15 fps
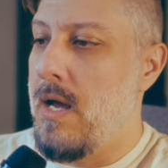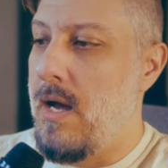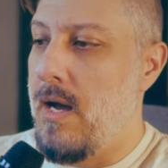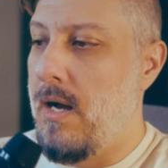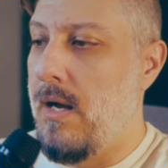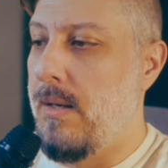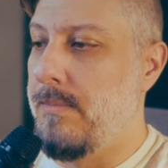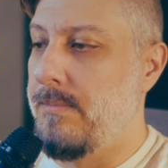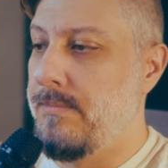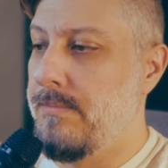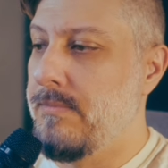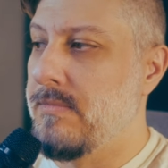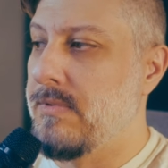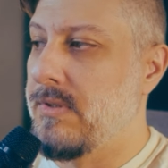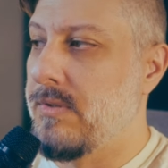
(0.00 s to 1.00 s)

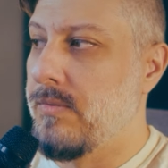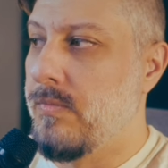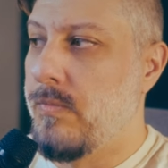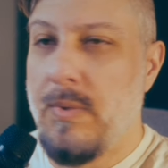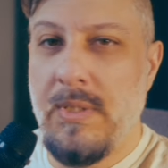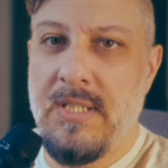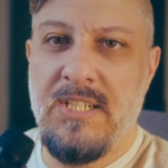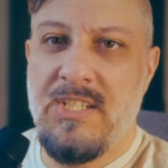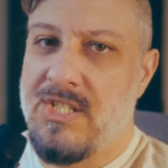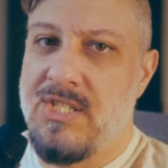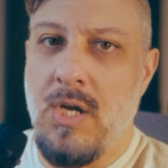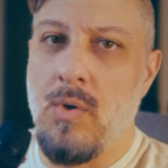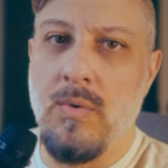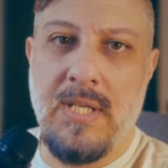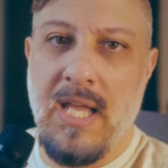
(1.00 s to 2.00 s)
really just
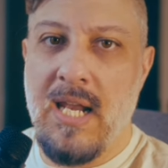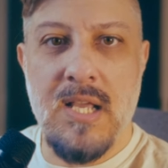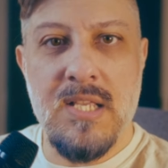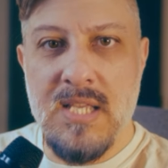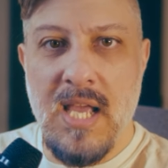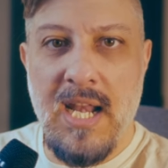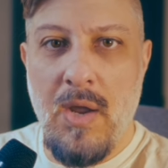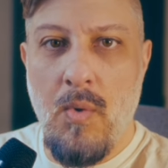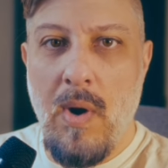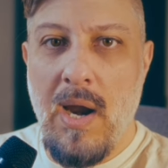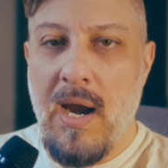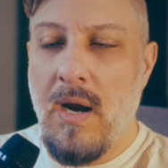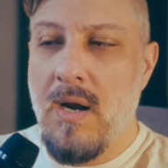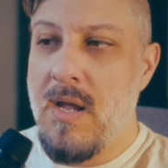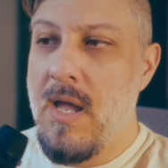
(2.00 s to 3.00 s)
don't get us
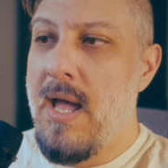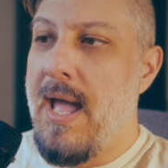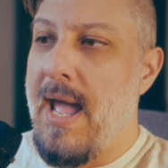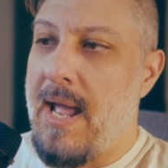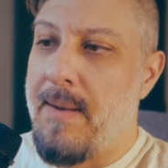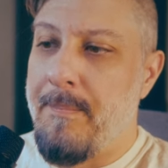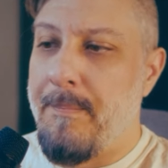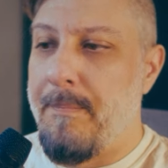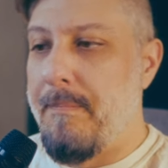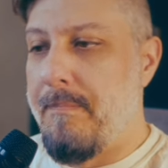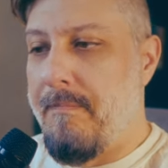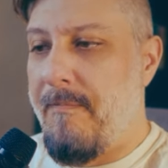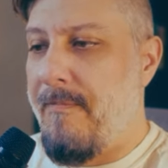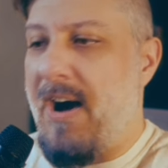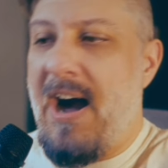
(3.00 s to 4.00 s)
anywhere. And
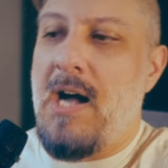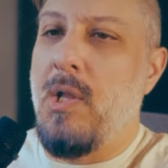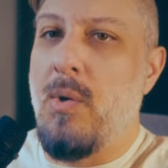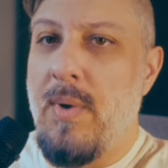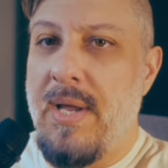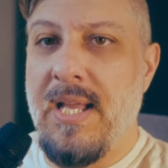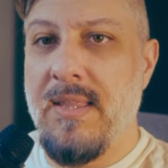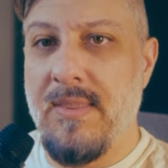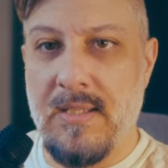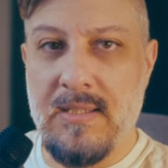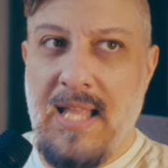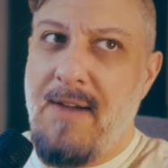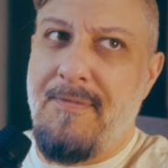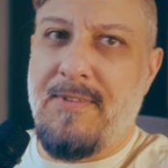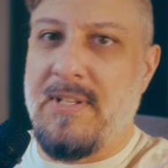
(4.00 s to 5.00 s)
following the
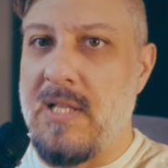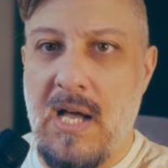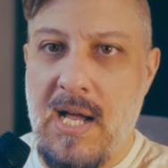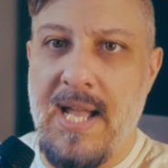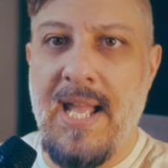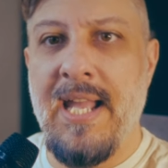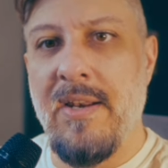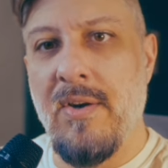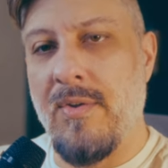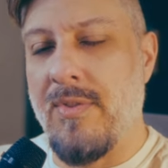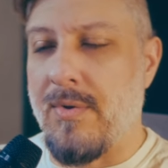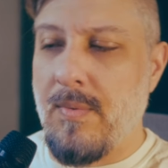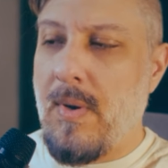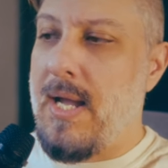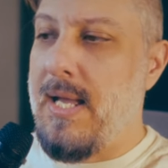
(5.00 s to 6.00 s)
left line or
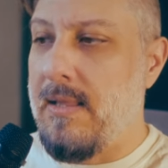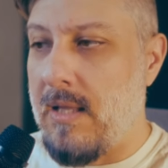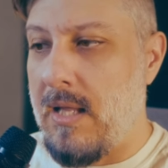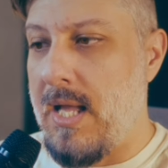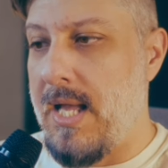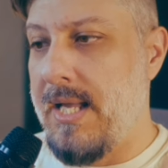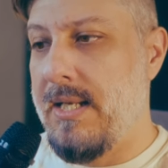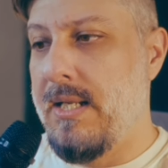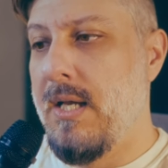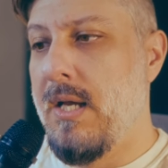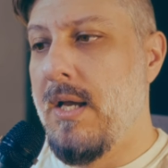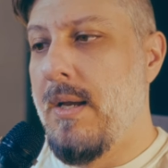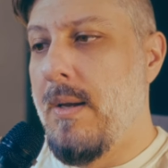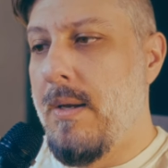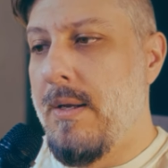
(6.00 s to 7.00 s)
the right line
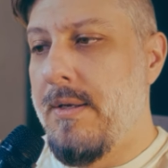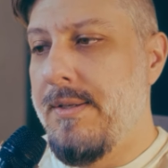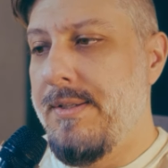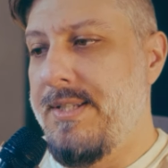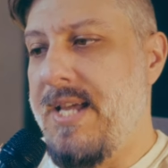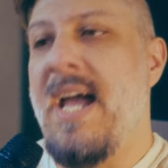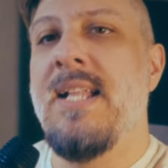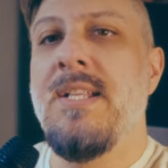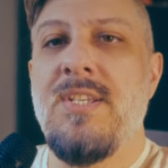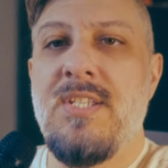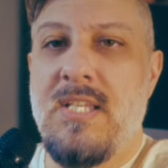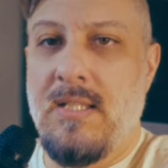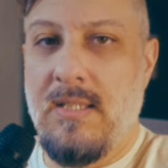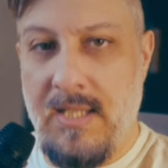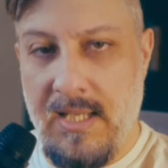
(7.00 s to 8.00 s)
tends
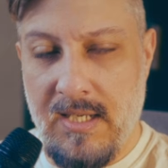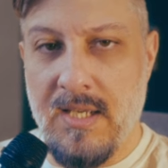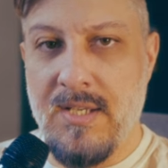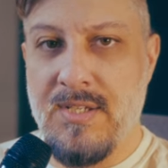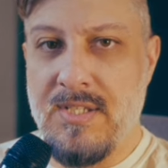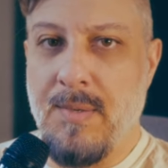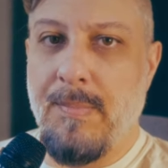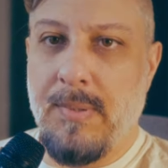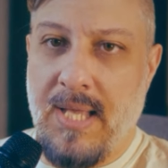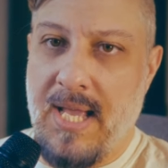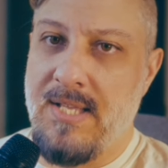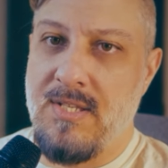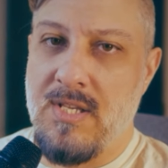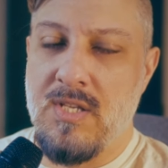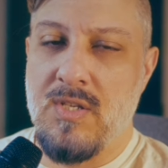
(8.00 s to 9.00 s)
to lead us to
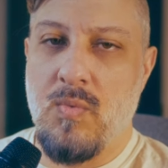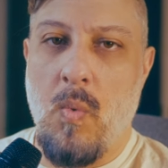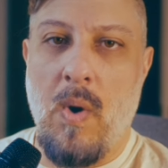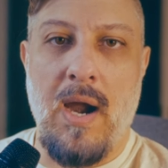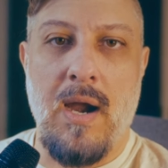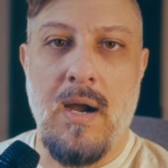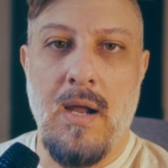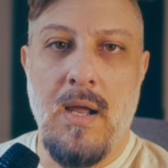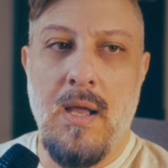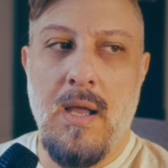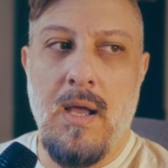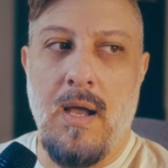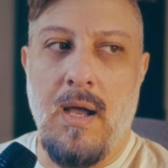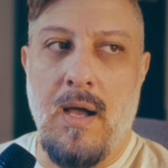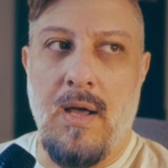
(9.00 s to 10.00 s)
places where
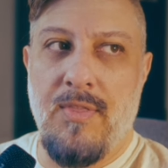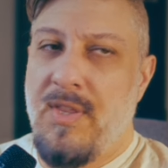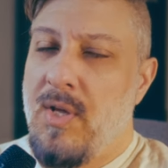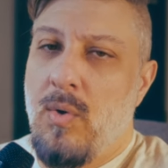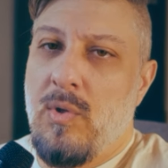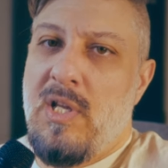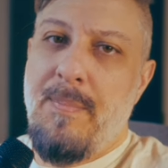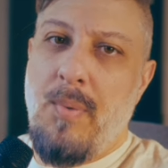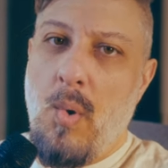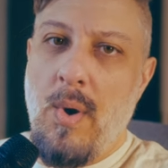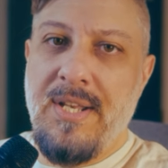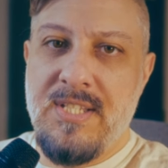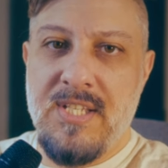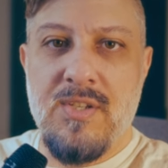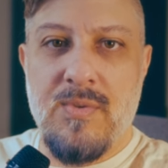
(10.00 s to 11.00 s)
the only
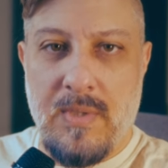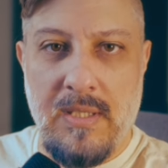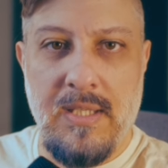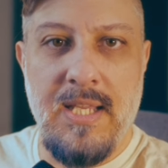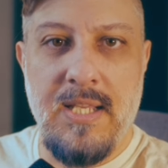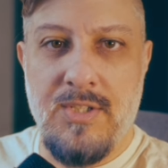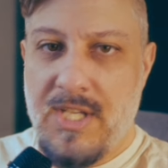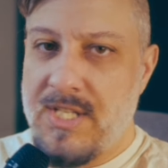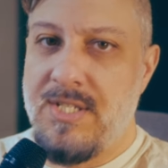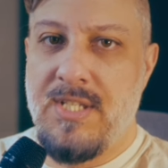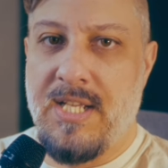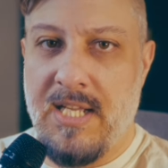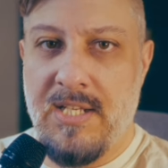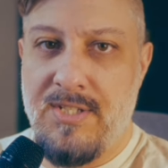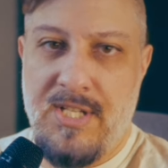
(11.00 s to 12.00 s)
point is really just to
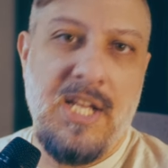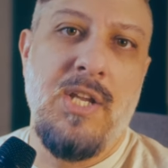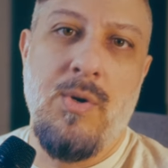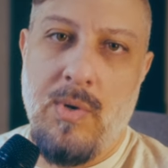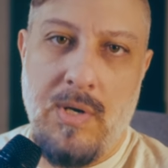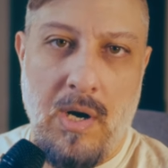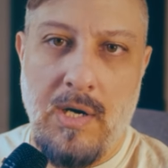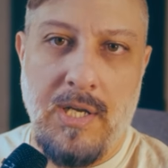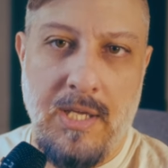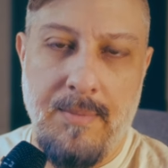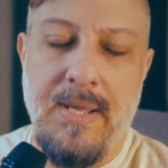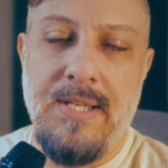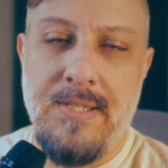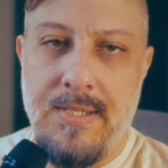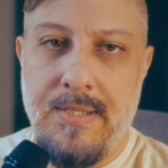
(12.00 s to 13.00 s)
continue an
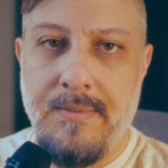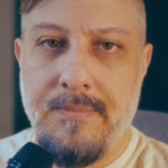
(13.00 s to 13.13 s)
argument.